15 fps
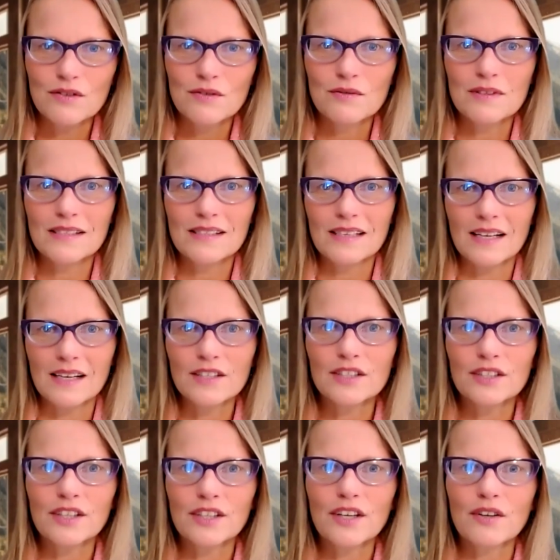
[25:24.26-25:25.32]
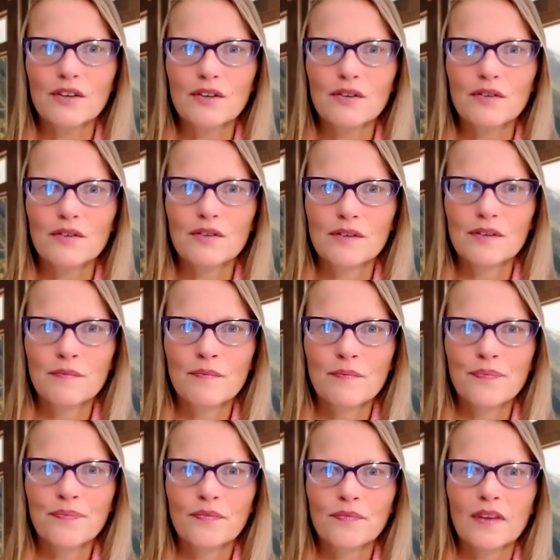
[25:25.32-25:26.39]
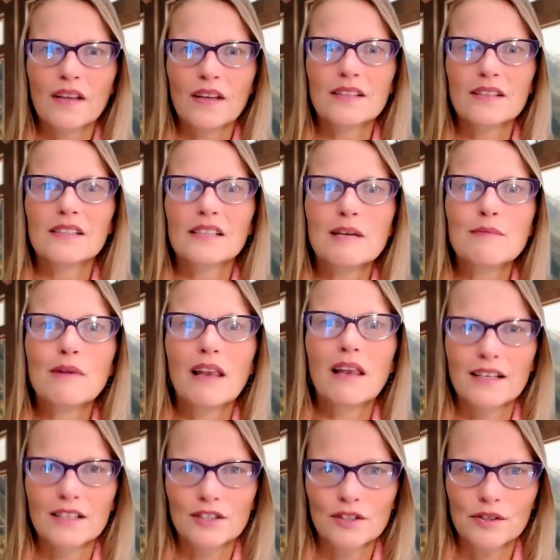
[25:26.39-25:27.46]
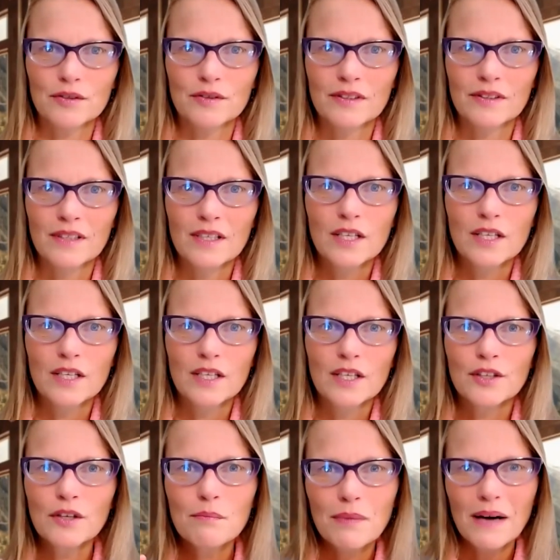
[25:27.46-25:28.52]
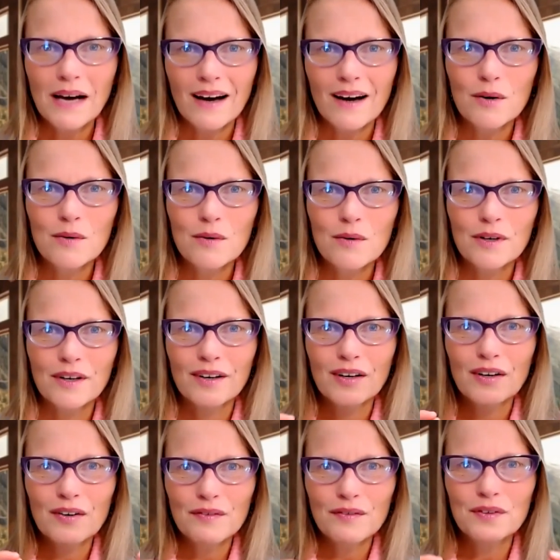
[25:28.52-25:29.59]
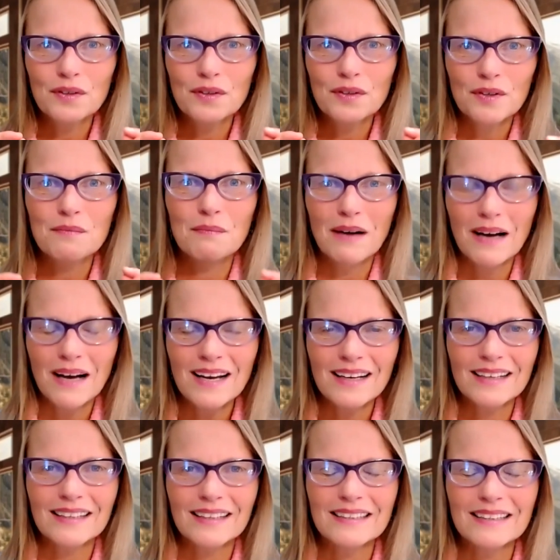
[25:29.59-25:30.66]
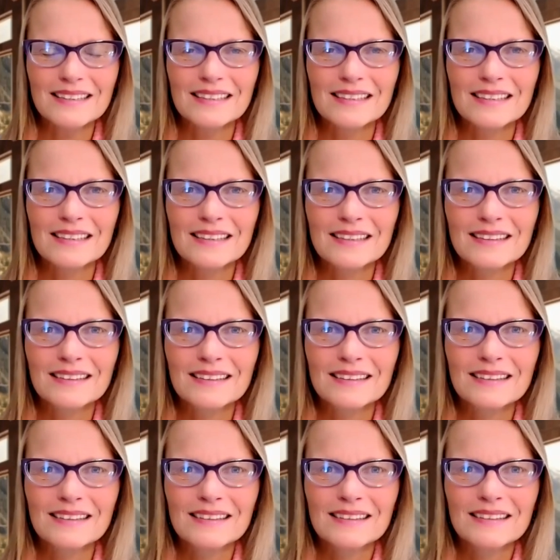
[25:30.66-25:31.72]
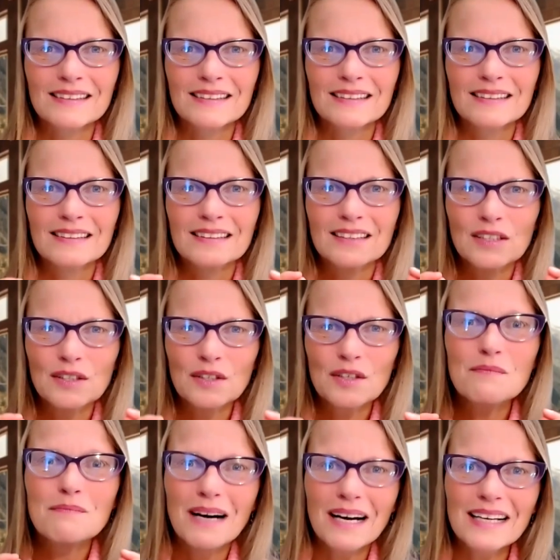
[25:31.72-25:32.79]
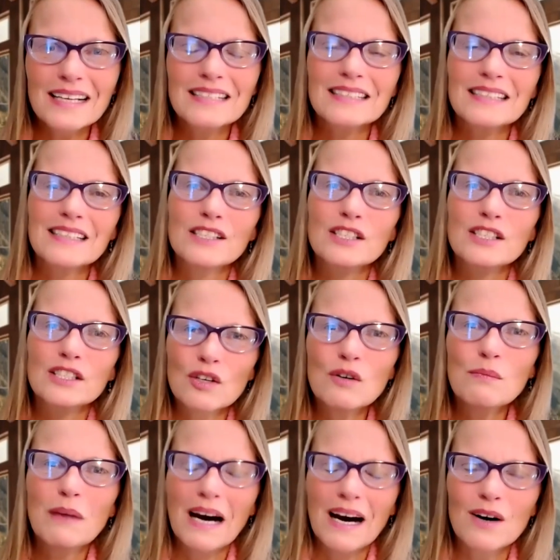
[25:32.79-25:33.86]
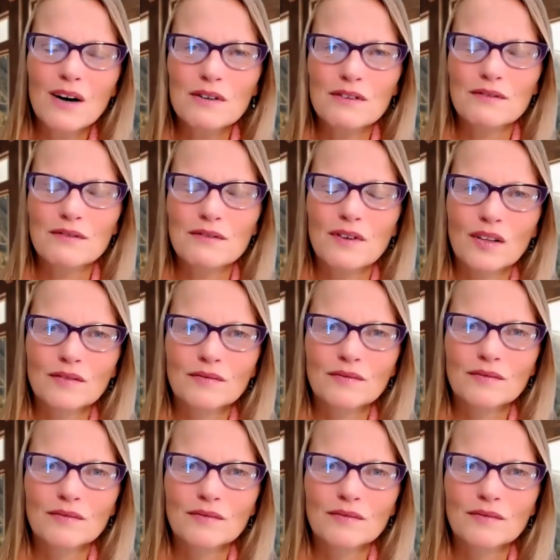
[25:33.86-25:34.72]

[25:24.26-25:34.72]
you and center you and stabilize you. Your power of your mind. Your mind is so powerful.